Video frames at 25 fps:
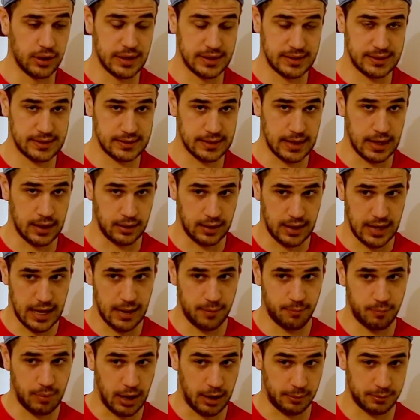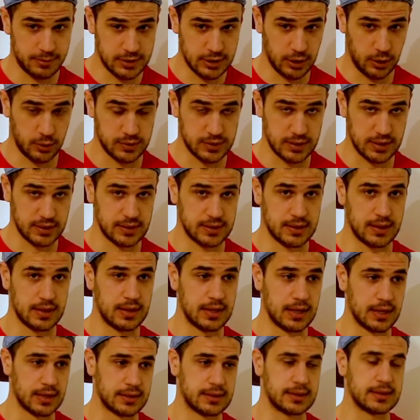this cell, apoptosis
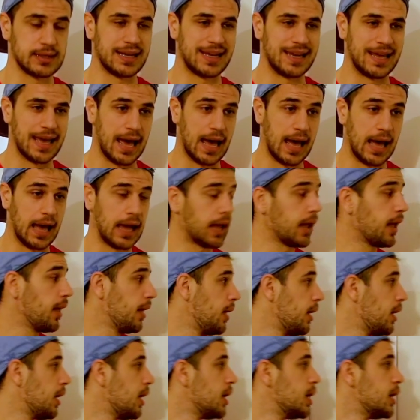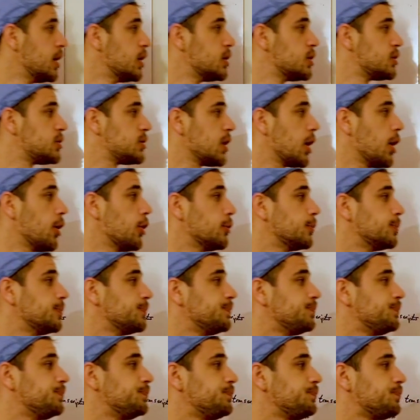this guy.
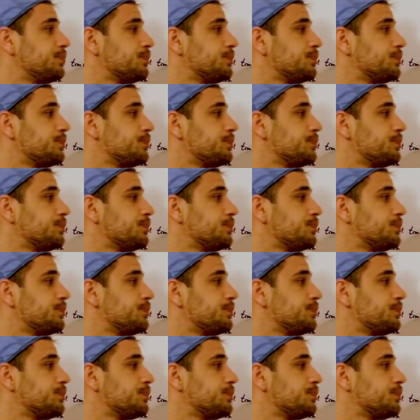So